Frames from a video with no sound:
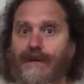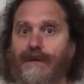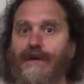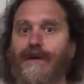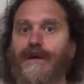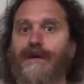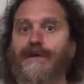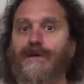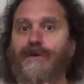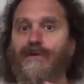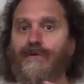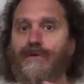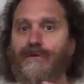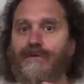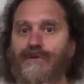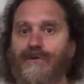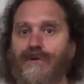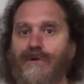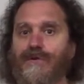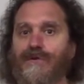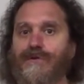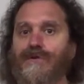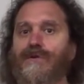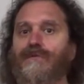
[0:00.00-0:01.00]
and you use
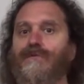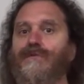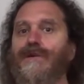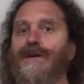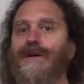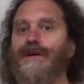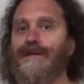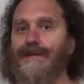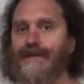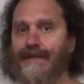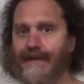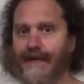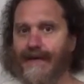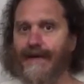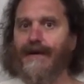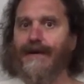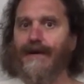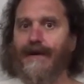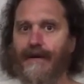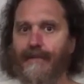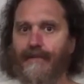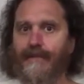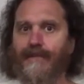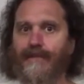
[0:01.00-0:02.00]
those to find
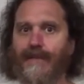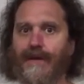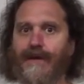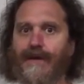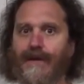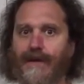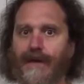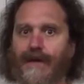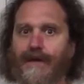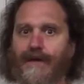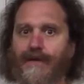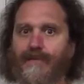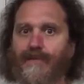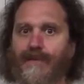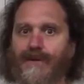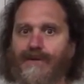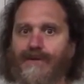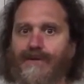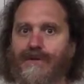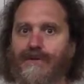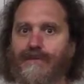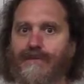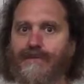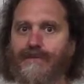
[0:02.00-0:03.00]
time in that
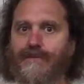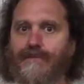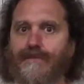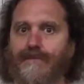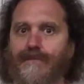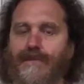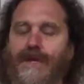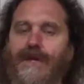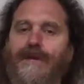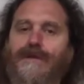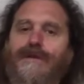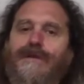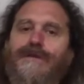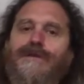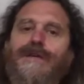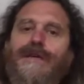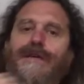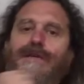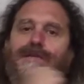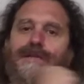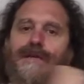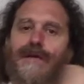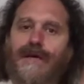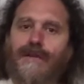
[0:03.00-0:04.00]
dimension, and then you
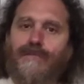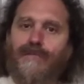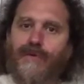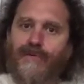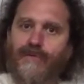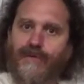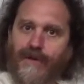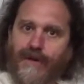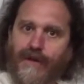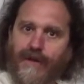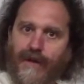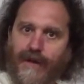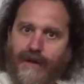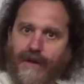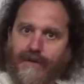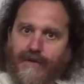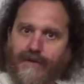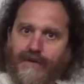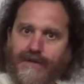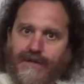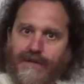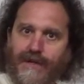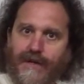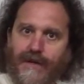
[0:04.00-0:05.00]
take time over to the
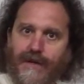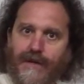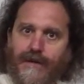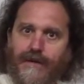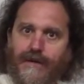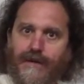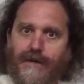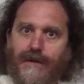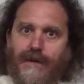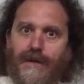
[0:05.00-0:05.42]
other side,